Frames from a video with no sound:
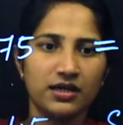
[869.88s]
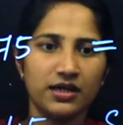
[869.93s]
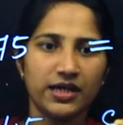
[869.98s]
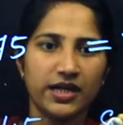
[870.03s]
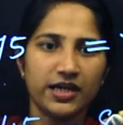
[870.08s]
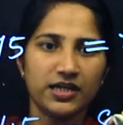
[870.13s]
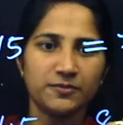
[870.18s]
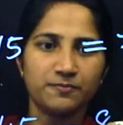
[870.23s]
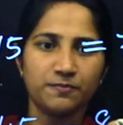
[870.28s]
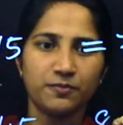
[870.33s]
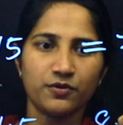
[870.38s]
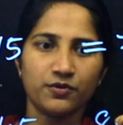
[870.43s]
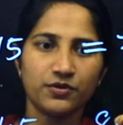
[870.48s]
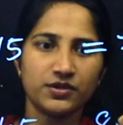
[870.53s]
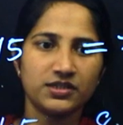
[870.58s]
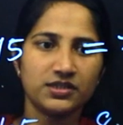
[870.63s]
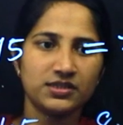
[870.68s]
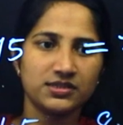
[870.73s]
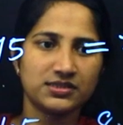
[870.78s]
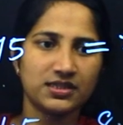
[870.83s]

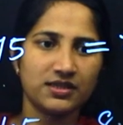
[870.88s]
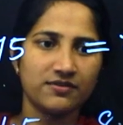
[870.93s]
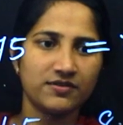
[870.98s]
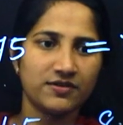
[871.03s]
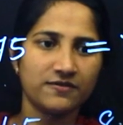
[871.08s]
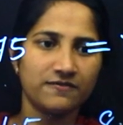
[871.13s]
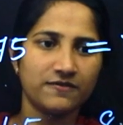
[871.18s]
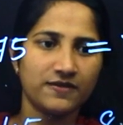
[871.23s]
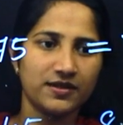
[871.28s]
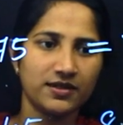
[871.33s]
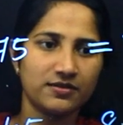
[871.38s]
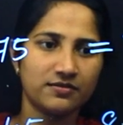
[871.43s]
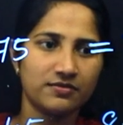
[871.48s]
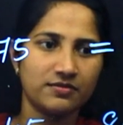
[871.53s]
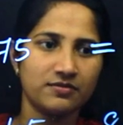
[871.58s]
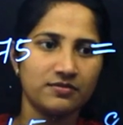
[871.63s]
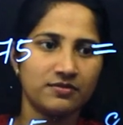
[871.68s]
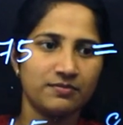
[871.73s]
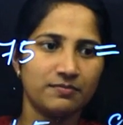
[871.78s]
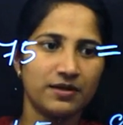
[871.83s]
8.75
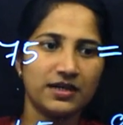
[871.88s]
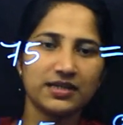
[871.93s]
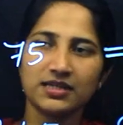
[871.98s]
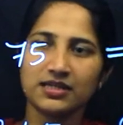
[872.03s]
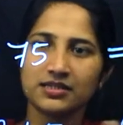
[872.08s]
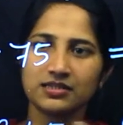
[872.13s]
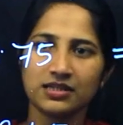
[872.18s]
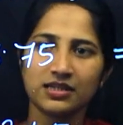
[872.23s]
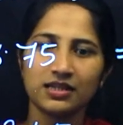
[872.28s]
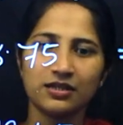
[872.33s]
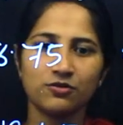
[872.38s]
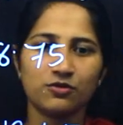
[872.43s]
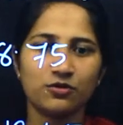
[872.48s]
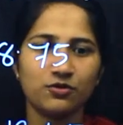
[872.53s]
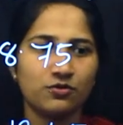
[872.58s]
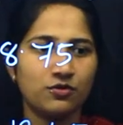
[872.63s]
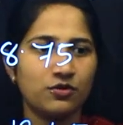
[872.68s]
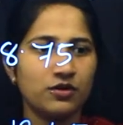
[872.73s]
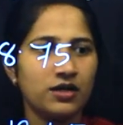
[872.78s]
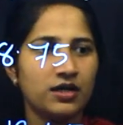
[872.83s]
baaki athalle
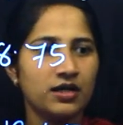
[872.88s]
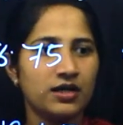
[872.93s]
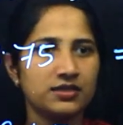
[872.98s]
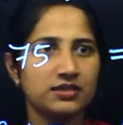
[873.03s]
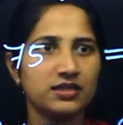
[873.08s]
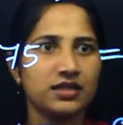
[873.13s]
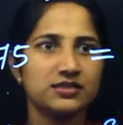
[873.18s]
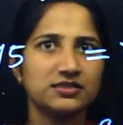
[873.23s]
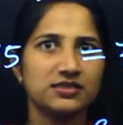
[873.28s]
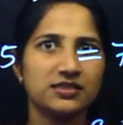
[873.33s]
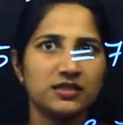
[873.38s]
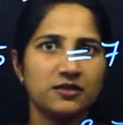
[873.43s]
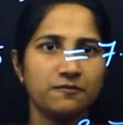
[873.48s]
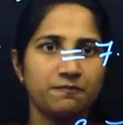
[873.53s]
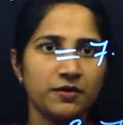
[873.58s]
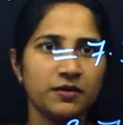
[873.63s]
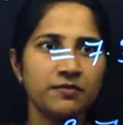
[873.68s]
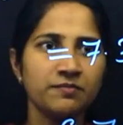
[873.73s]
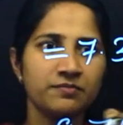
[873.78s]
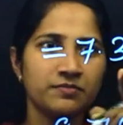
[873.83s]
ullu ithrayum
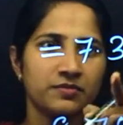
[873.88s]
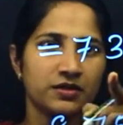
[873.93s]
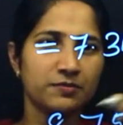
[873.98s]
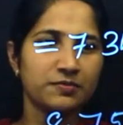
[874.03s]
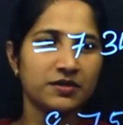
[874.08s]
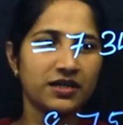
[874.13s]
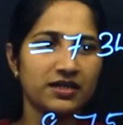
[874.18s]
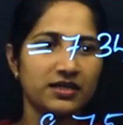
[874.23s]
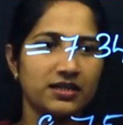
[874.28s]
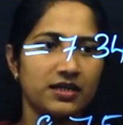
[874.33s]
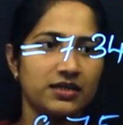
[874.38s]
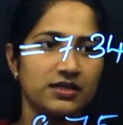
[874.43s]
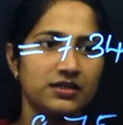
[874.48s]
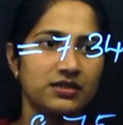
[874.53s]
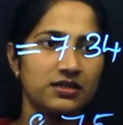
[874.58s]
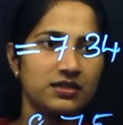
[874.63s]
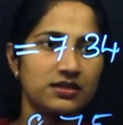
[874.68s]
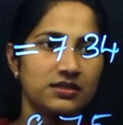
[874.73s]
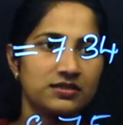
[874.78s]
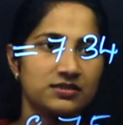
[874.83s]
cheythappo namukku enna
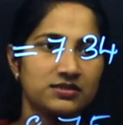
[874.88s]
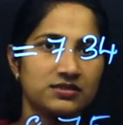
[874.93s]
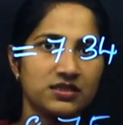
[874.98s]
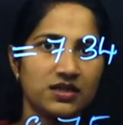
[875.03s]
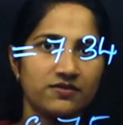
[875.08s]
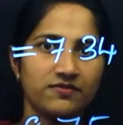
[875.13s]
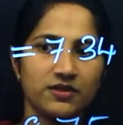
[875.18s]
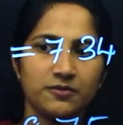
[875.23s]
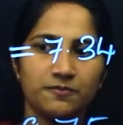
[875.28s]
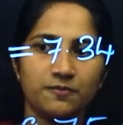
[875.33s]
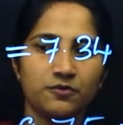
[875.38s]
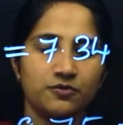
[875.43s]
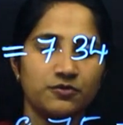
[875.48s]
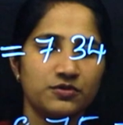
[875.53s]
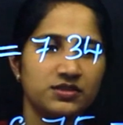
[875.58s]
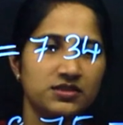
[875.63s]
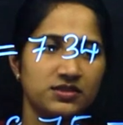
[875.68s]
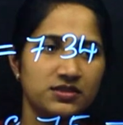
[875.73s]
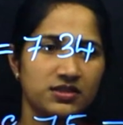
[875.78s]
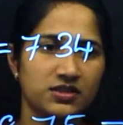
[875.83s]
kitti
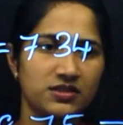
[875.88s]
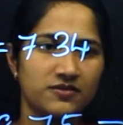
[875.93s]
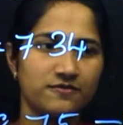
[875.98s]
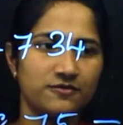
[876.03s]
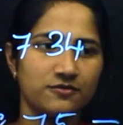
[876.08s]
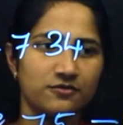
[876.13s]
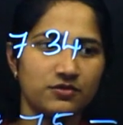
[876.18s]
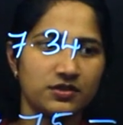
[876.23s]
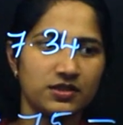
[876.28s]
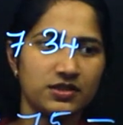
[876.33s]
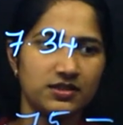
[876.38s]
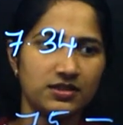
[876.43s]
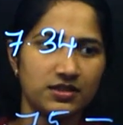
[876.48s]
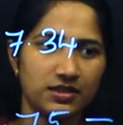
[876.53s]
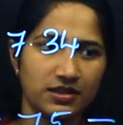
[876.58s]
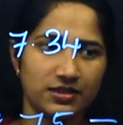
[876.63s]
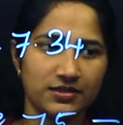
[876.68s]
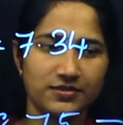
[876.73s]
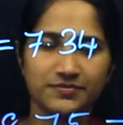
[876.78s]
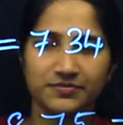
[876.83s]
7.34
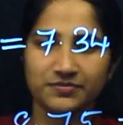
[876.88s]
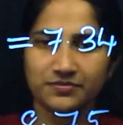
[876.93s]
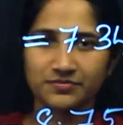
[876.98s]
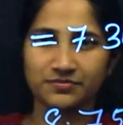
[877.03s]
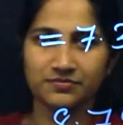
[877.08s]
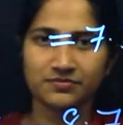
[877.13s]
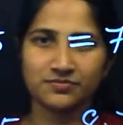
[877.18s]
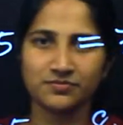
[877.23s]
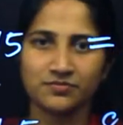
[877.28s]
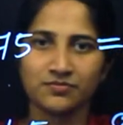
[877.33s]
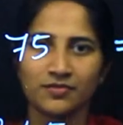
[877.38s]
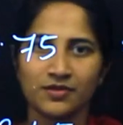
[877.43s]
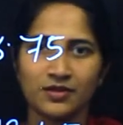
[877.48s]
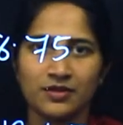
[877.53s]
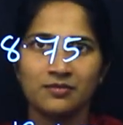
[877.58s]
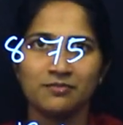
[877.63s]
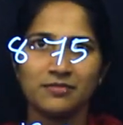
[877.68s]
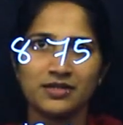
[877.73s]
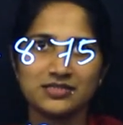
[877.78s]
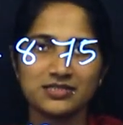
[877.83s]
kitti
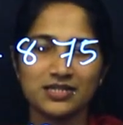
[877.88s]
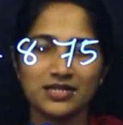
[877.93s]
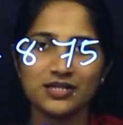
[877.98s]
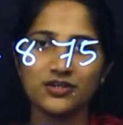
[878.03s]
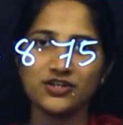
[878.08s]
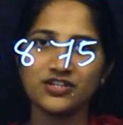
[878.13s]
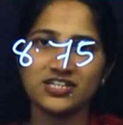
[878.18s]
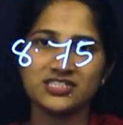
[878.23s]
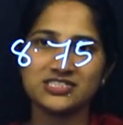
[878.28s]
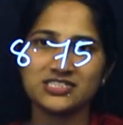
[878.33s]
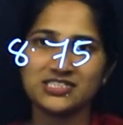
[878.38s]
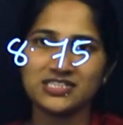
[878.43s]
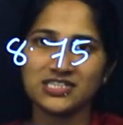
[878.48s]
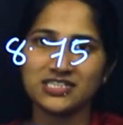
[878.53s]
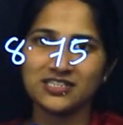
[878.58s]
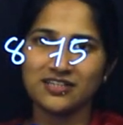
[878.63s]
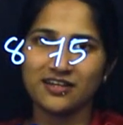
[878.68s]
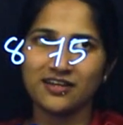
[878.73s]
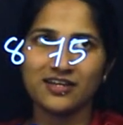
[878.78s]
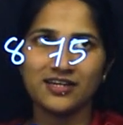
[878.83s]
manasilaya enna
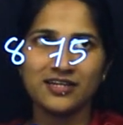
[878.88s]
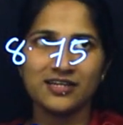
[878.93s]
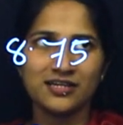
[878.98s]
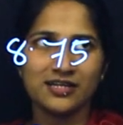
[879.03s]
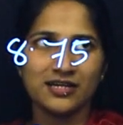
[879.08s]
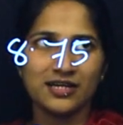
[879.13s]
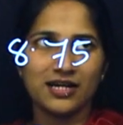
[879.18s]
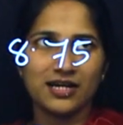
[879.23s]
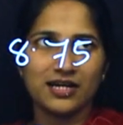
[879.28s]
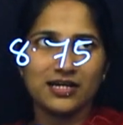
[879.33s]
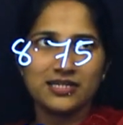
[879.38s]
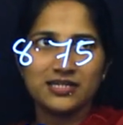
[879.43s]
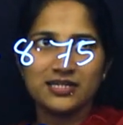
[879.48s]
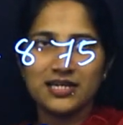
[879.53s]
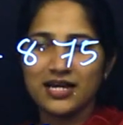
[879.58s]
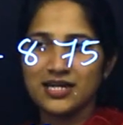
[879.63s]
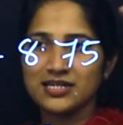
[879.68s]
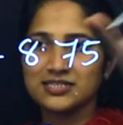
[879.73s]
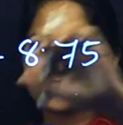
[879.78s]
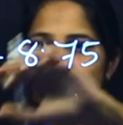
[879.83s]
cheyidena this
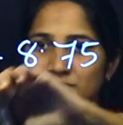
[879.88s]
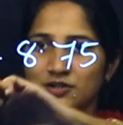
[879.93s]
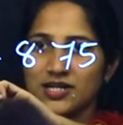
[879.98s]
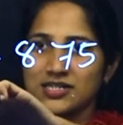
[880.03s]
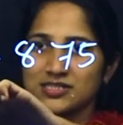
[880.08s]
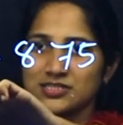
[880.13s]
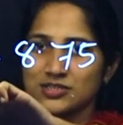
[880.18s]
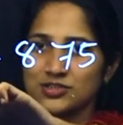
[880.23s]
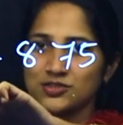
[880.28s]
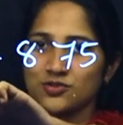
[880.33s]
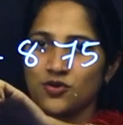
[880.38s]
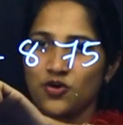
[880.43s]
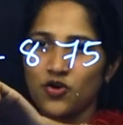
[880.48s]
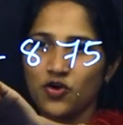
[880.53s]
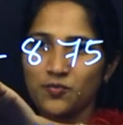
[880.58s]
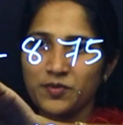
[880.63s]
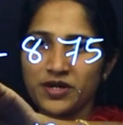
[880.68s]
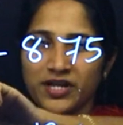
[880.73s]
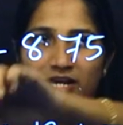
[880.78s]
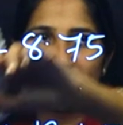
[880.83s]
answer is
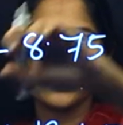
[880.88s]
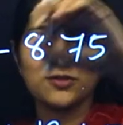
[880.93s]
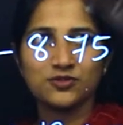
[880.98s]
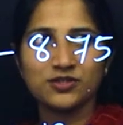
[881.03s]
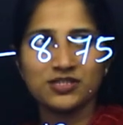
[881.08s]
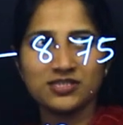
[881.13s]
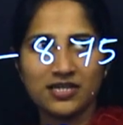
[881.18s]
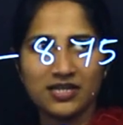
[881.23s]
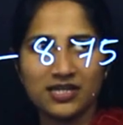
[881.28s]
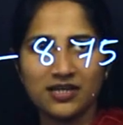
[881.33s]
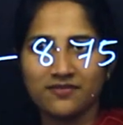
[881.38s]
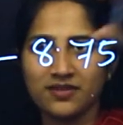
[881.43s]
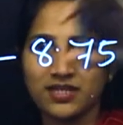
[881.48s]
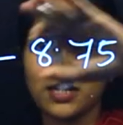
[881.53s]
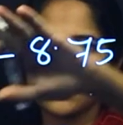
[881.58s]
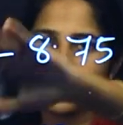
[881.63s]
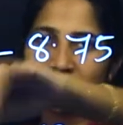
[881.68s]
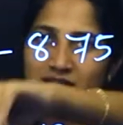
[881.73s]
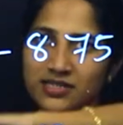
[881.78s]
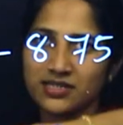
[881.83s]
common. I cut the
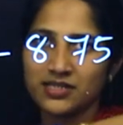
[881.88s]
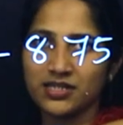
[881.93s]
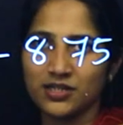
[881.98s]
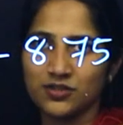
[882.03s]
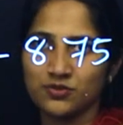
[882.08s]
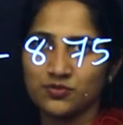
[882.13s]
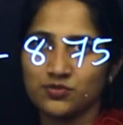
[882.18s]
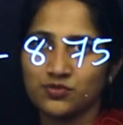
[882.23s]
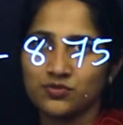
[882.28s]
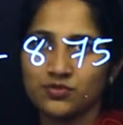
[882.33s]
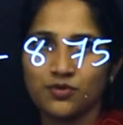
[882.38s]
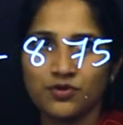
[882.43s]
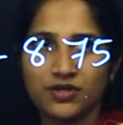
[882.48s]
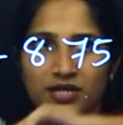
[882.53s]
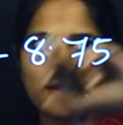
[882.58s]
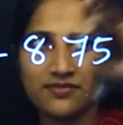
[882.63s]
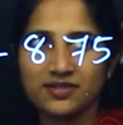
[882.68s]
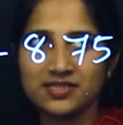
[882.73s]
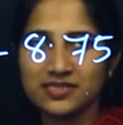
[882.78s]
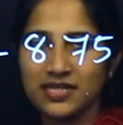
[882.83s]
answer. Okay,
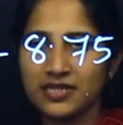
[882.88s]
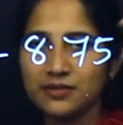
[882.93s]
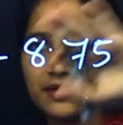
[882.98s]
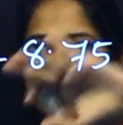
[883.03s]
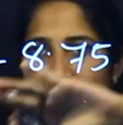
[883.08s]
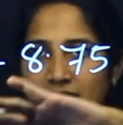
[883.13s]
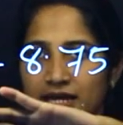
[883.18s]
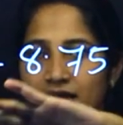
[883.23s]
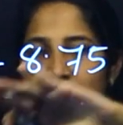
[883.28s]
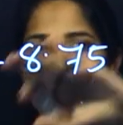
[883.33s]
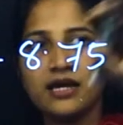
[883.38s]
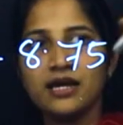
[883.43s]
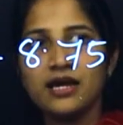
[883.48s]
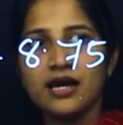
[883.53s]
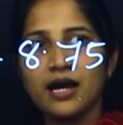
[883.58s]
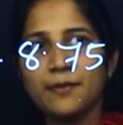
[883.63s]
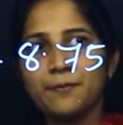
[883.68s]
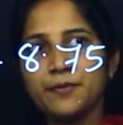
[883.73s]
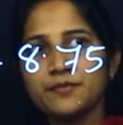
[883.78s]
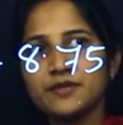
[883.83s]
it's the same. Then,
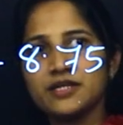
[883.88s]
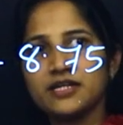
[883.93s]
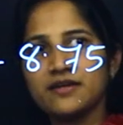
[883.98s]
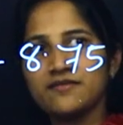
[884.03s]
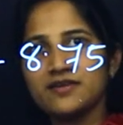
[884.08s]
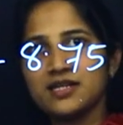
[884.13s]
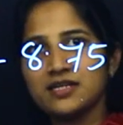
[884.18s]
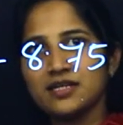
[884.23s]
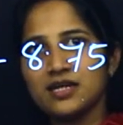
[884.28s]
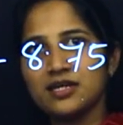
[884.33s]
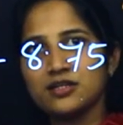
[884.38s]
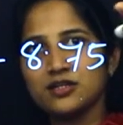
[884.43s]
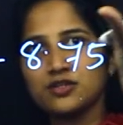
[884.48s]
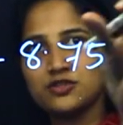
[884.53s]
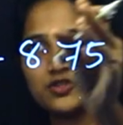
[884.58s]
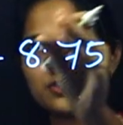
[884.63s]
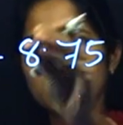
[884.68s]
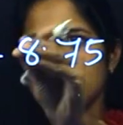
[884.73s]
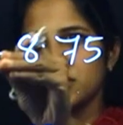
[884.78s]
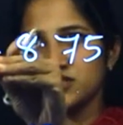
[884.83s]
I
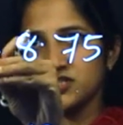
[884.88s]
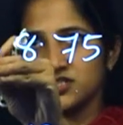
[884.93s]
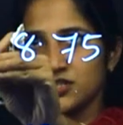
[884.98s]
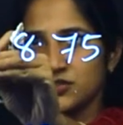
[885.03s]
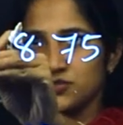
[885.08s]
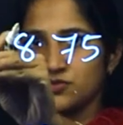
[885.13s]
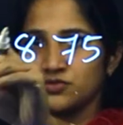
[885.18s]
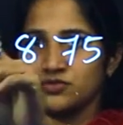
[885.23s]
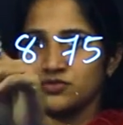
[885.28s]
will join. This